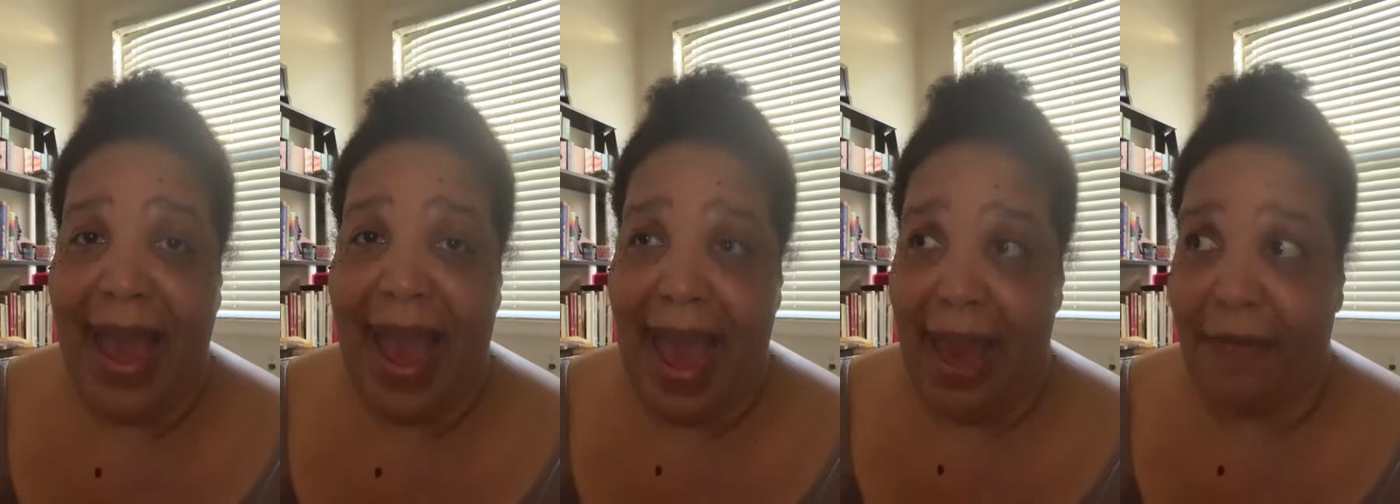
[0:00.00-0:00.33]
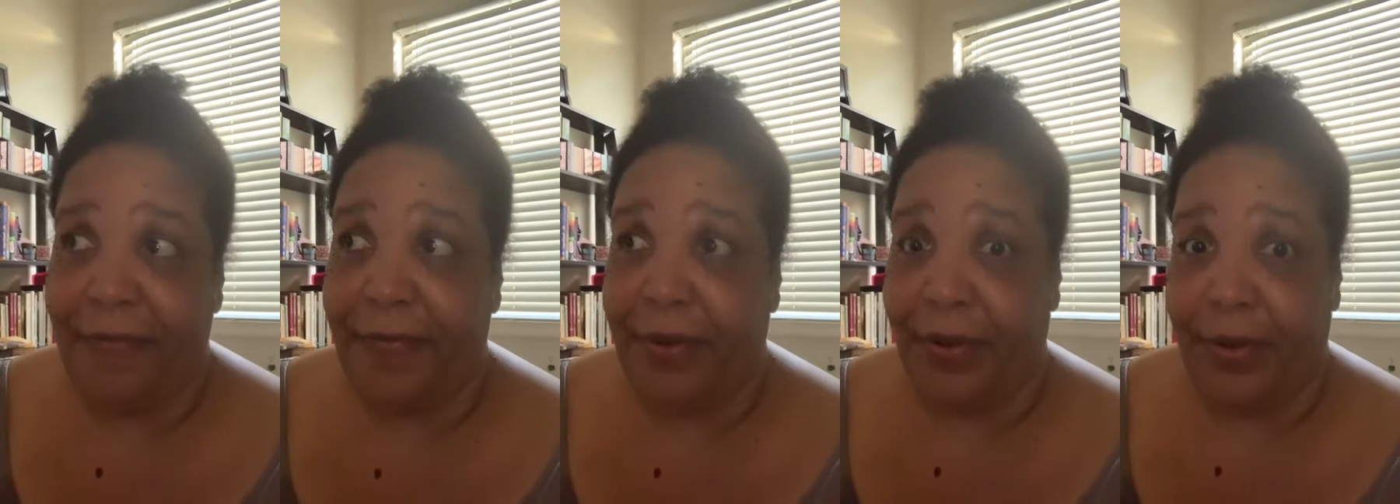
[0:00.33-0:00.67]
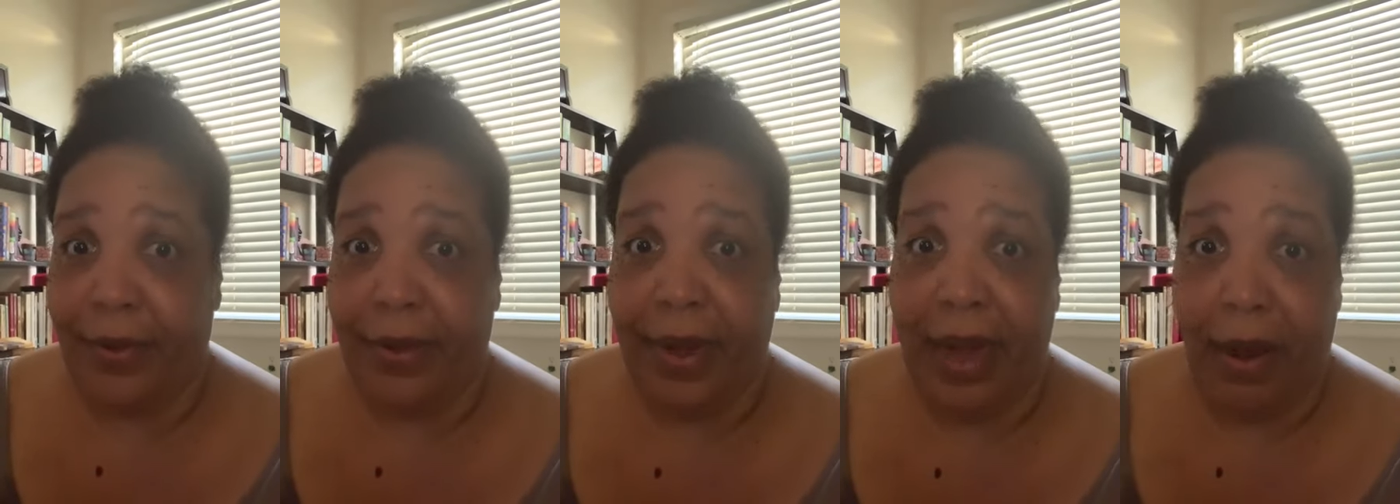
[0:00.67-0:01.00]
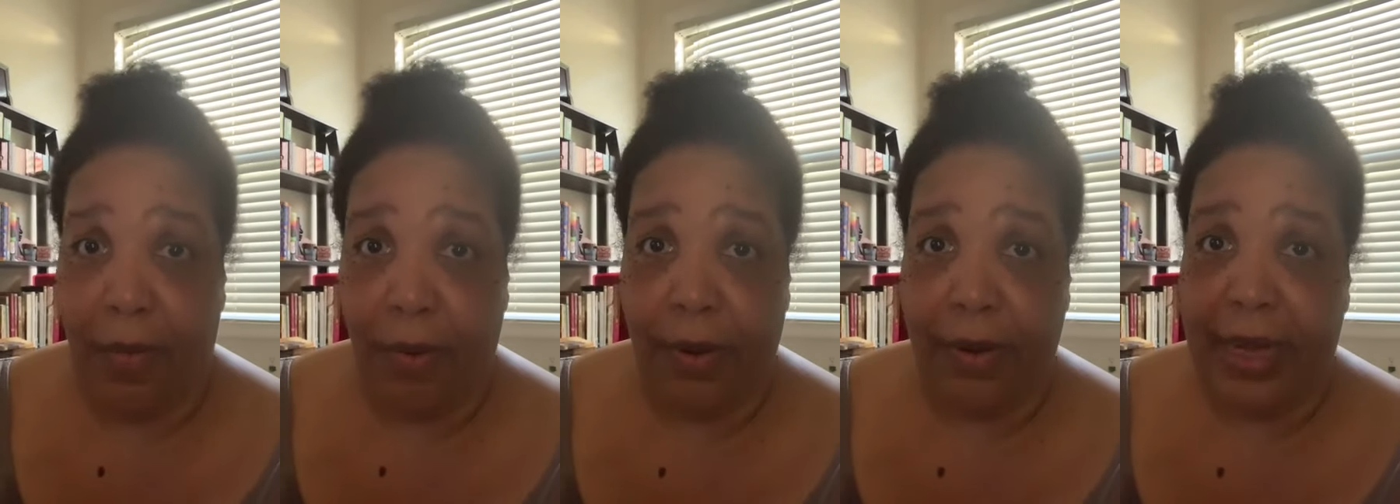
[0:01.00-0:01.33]
after
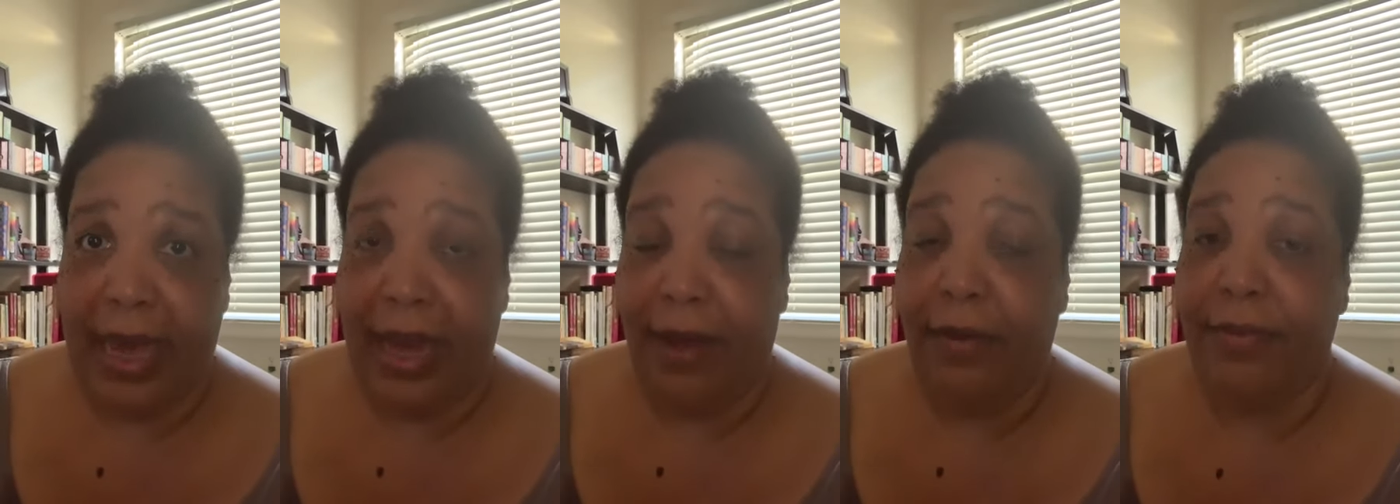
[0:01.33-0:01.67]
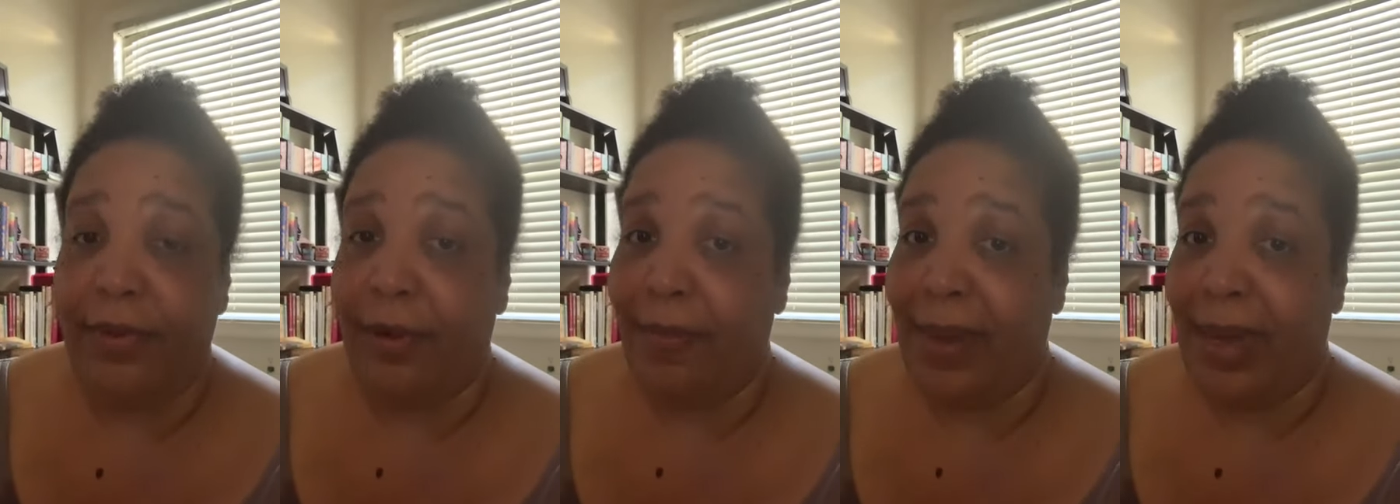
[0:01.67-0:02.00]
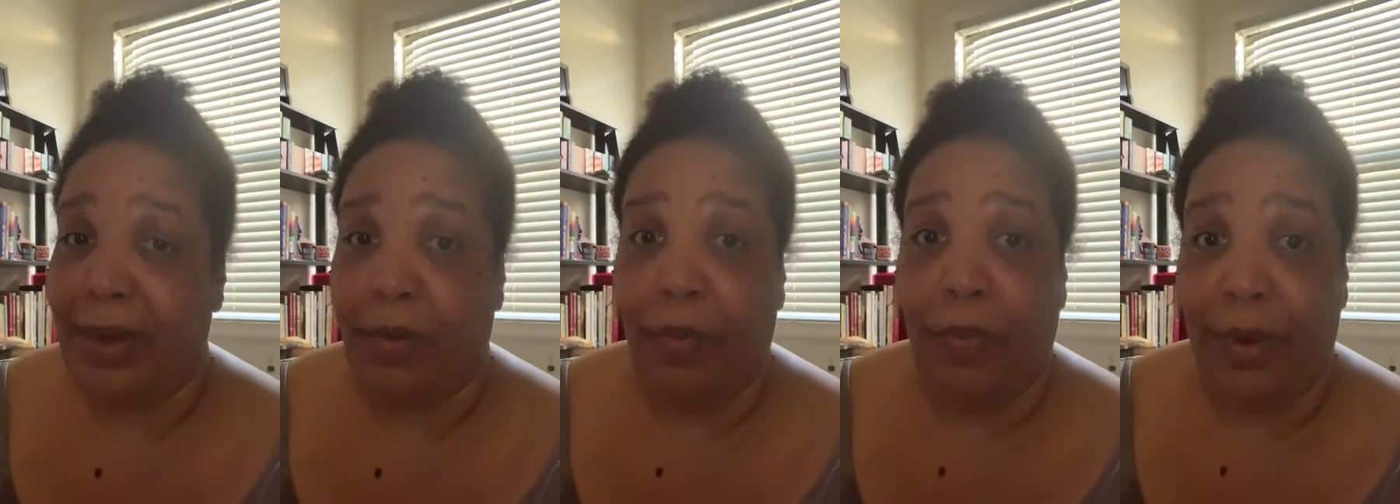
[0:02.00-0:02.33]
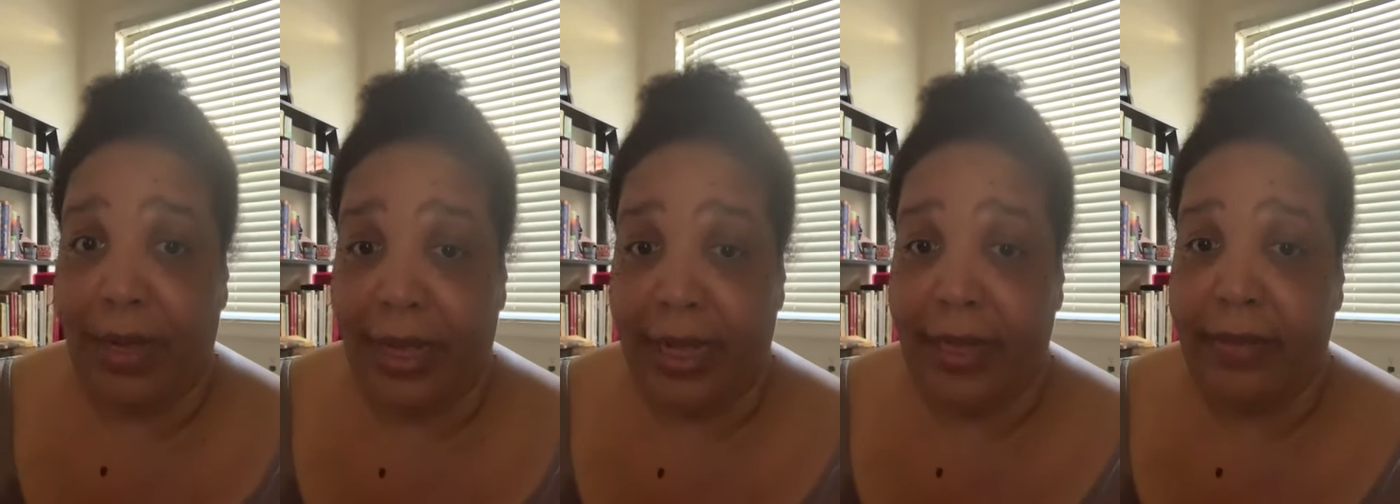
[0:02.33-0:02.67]
I work out, no matter
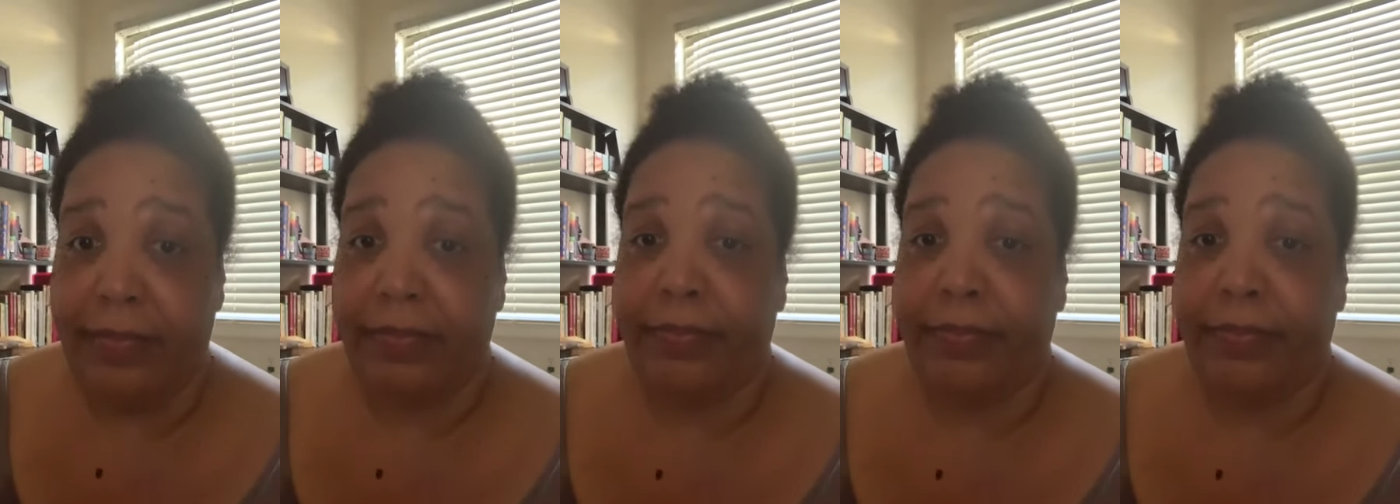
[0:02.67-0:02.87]
what.